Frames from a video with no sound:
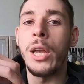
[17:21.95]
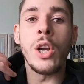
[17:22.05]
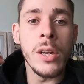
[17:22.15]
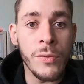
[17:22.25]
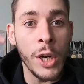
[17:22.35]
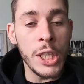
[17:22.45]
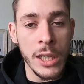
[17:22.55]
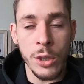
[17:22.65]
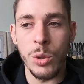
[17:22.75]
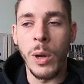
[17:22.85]
We cooked for
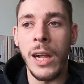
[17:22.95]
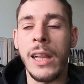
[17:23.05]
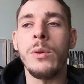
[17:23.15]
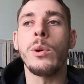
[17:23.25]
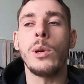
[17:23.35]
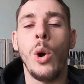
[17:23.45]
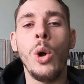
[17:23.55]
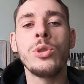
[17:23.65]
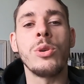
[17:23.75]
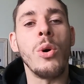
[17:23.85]
each other as well, and we were
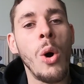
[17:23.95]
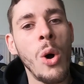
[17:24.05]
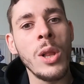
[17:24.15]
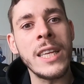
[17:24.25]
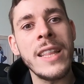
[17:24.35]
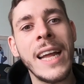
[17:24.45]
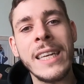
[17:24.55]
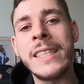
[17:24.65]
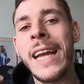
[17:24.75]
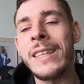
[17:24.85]
also all in
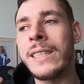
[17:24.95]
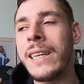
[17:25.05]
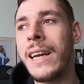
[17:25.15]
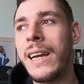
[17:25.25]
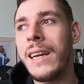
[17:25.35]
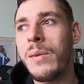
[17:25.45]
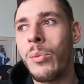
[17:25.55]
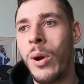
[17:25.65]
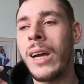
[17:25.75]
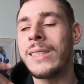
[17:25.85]
that intense
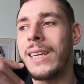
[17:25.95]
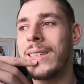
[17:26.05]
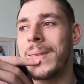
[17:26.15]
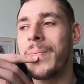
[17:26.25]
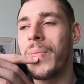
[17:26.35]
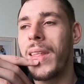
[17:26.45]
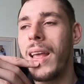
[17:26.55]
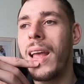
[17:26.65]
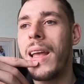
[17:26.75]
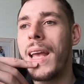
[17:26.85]
process
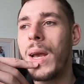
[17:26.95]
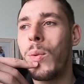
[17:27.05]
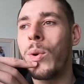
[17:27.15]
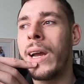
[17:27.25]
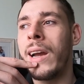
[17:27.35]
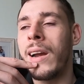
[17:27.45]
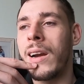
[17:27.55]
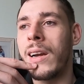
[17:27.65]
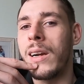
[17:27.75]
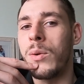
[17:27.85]

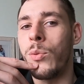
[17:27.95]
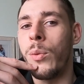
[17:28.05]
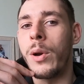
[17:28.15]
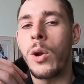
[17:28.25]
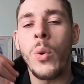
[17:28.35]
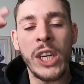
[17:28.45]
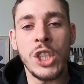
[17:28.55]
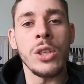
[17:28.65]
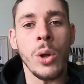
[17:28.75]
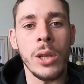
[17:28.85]
where we were
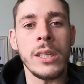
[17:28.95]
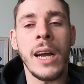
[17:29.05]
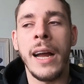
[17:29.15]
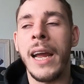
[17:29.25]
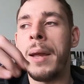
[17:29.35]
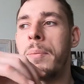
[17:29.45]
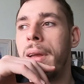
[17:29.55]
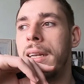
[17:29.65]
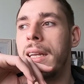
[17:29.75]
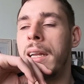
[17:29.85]
questioned all the time
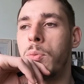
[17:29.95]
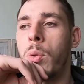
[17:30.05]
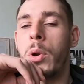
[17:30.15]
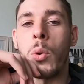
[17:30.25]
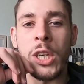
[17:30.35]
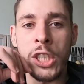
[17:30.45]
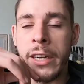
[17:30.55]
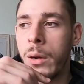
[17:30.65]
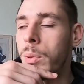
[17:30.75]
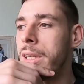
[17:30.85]
and, and we were
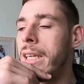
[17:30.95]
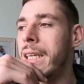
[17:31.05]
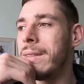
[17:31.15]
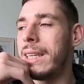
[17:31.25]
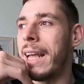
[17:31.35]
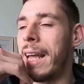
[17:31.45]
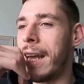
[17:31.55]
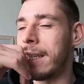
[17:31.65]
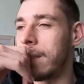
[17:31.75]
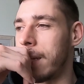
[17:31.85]
questioning our beliefs
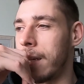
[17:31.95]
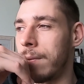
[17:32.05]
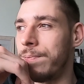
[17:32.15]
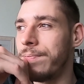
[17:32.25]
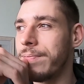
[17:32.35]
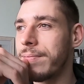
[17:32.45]
and um,